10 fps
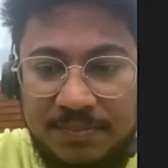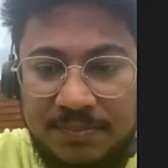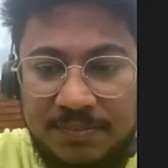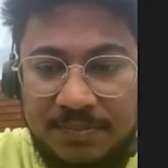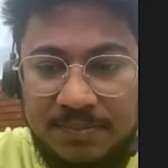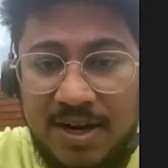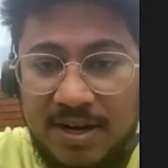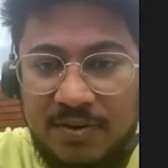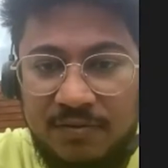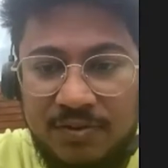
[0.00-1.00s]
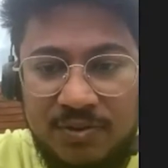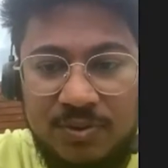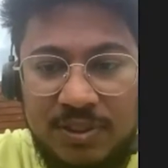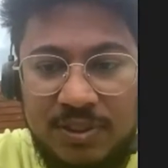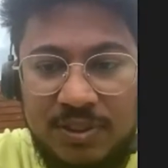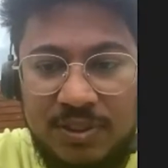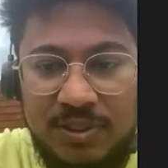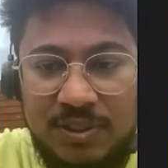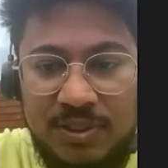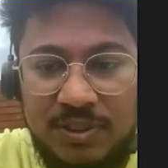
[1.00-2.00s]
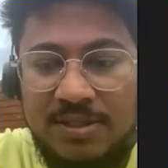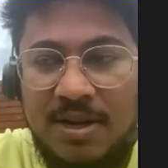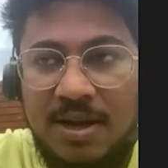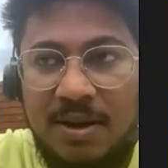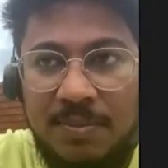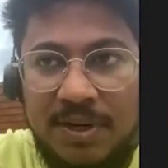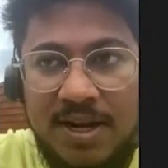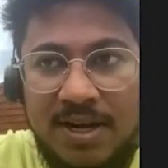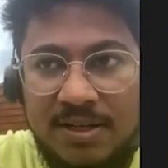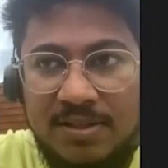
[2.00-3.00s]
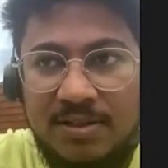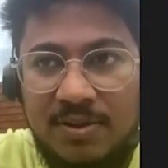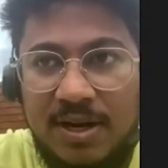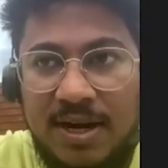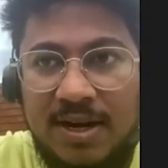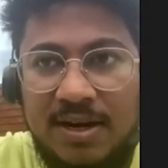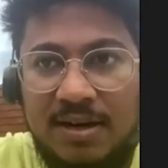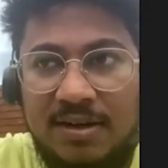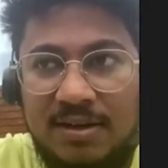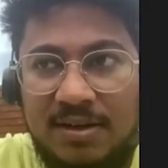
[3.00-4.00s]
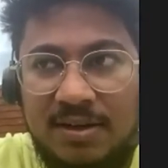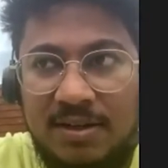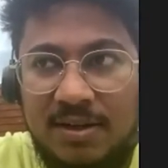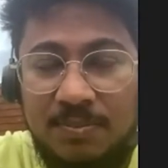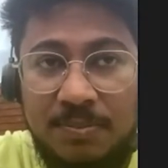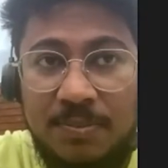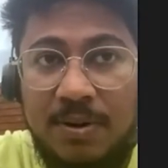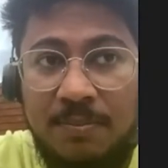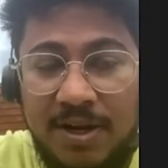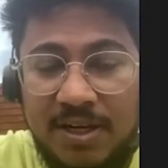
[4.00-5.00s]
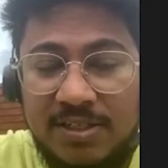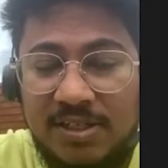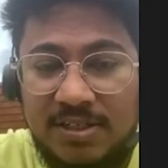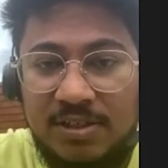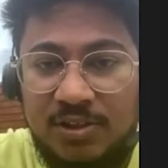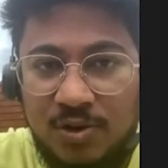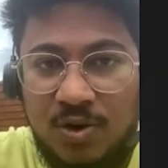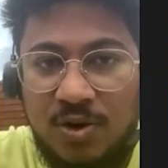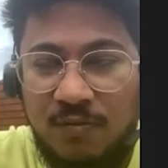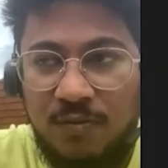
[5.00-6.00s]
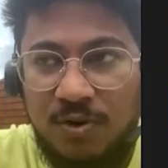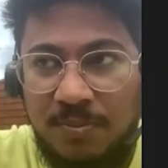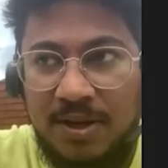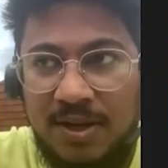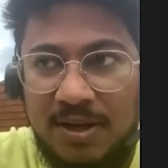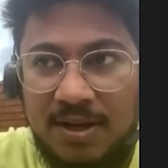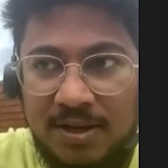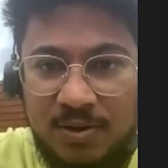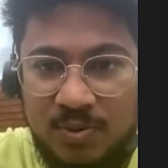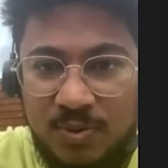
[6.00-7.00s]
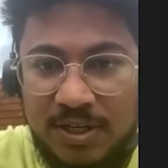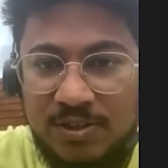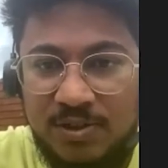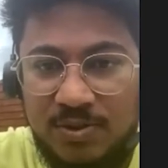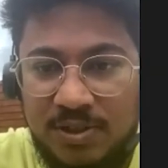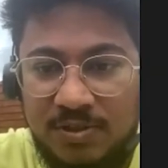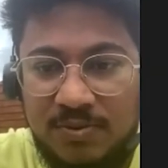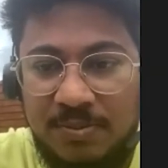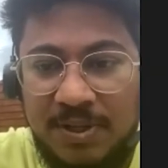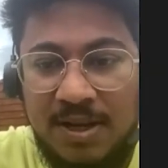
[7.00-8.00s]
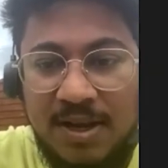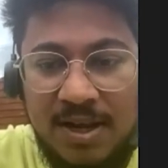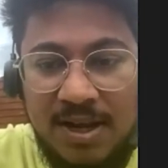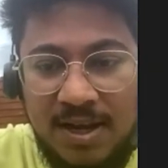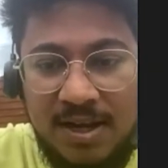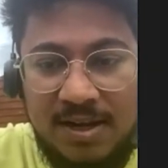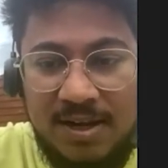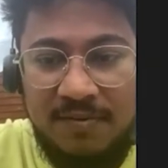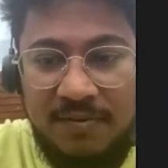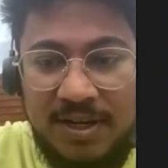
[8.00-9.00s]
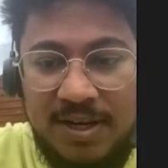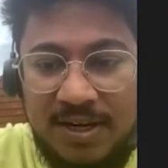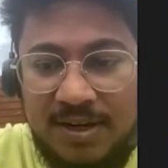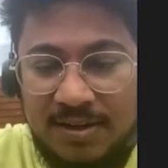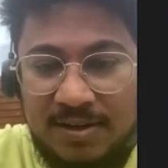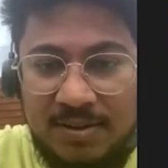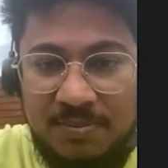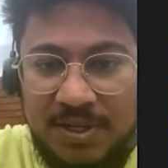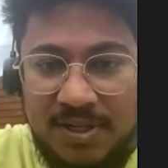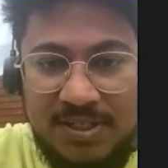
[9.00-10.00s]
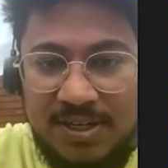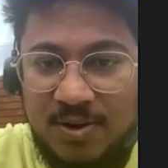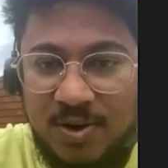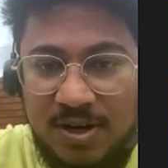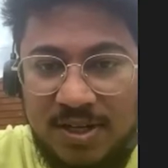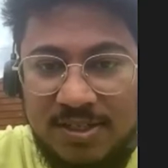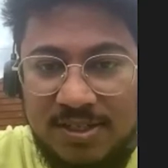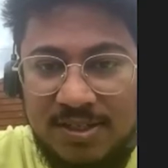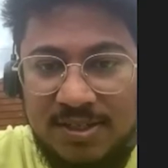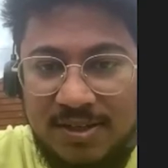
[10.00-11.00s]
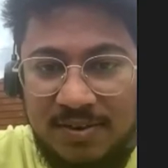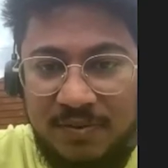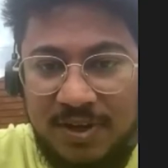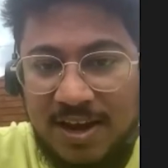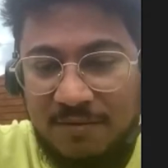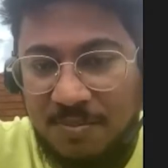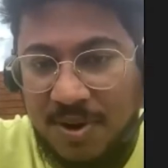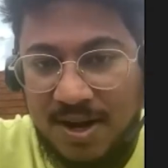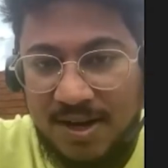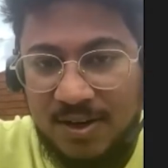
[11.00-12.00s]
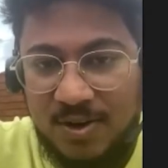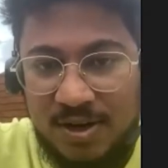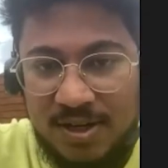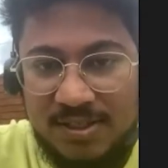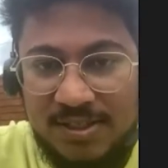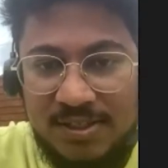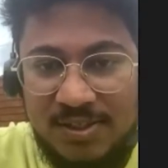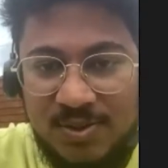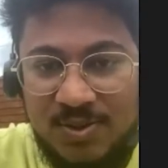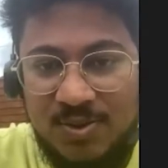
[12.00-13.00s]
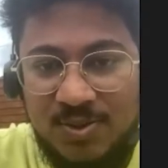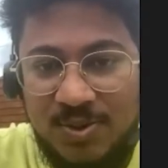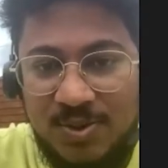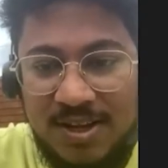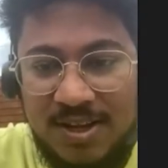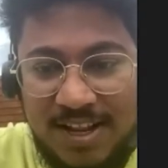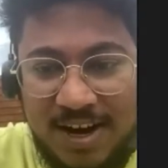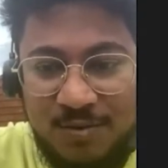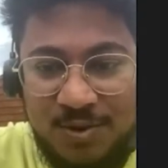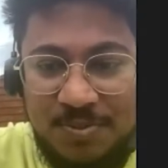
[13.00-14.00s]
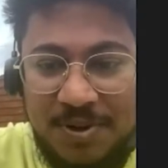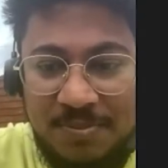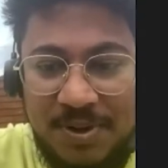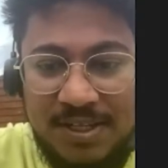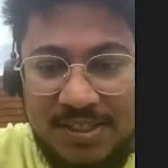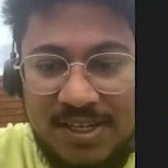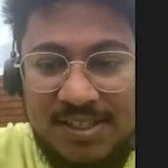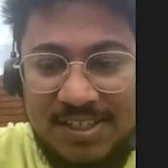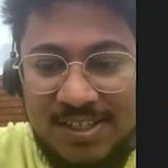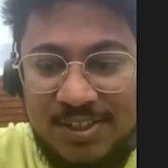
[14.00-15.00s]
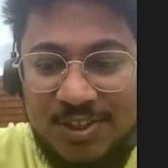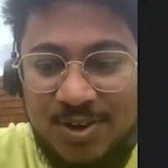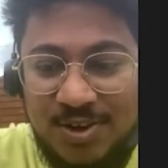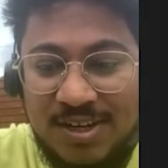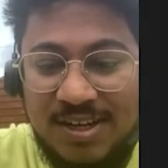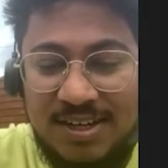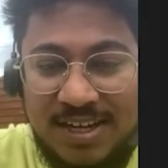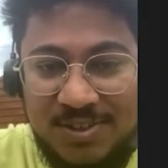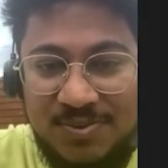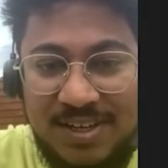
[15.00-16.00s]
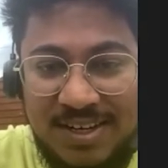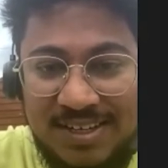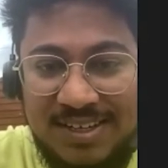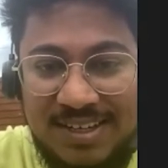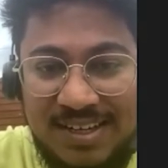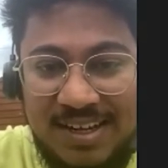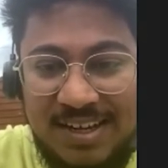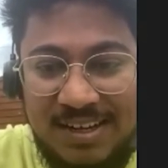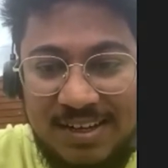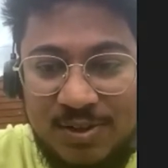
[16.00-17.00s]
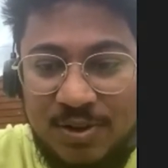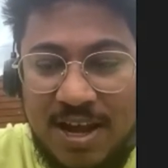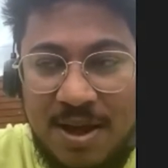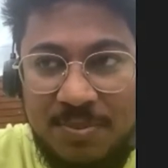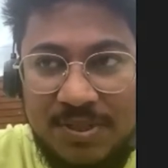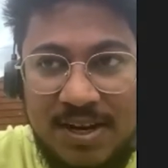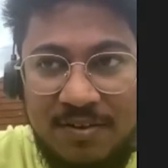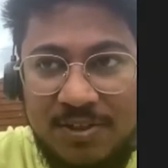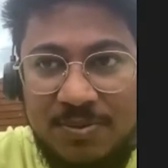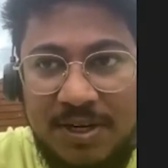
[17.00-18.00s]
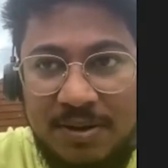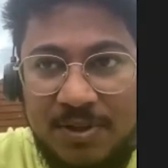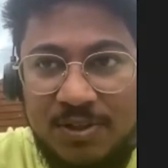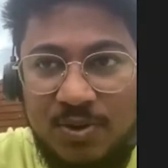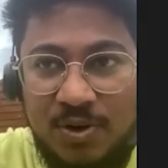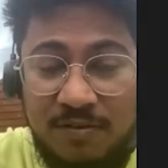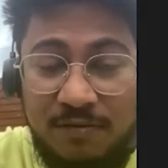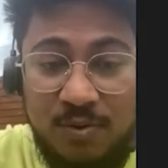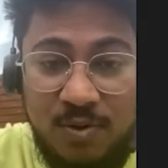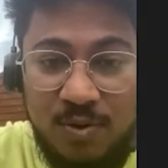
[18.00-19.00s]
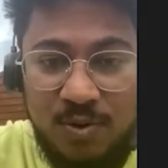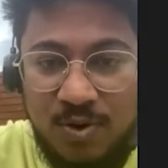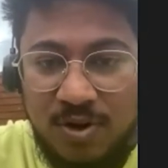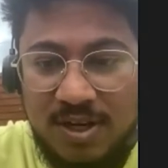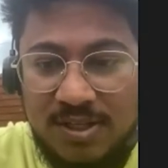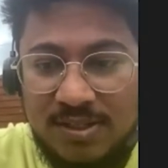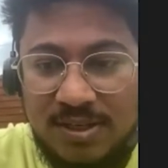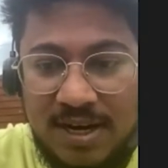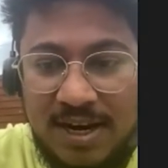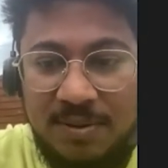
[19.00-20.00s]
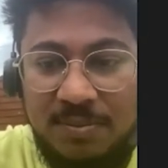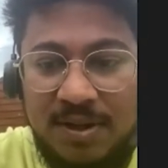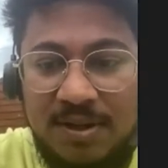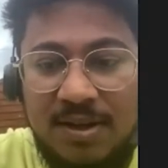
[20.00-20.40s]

different kind of students in DBS. But yeah, it is good. And the biggest cultural shock would be to Indian students would be we get beers at college. We have a bar in college. So that would be a biggest cultural shock as well. So the campus life is pretty much good if you go to college, unlike me.